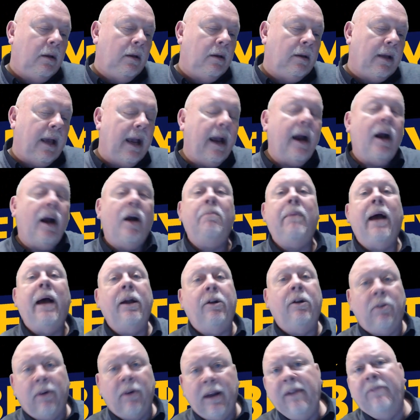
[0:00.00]
to air my
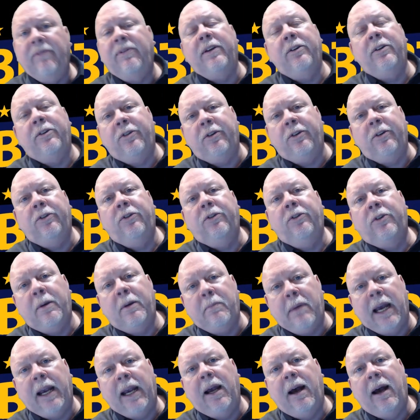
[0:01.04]
grievances to
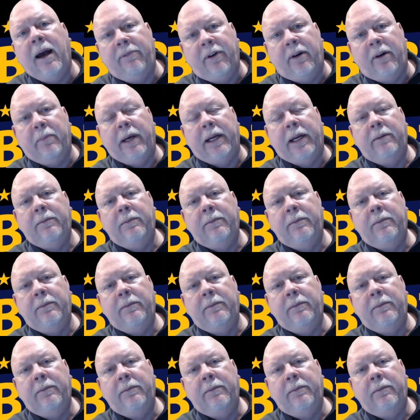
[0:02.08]
my government.